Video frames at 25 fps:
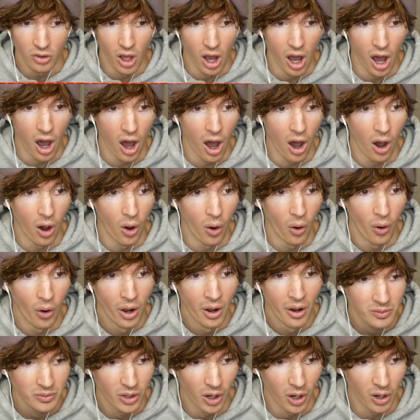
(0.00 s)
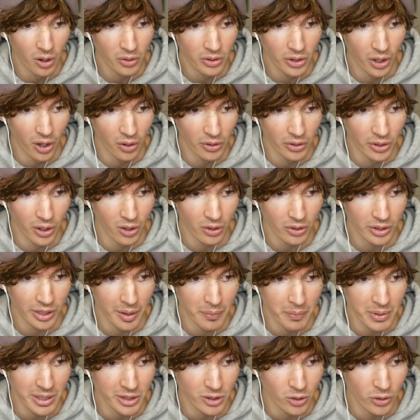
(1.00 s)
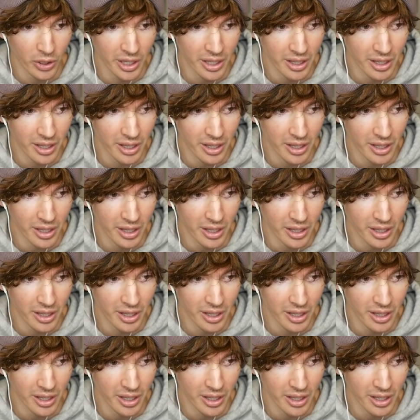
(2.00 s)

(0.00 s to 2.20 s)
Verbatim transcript: No, no, no, no, let me do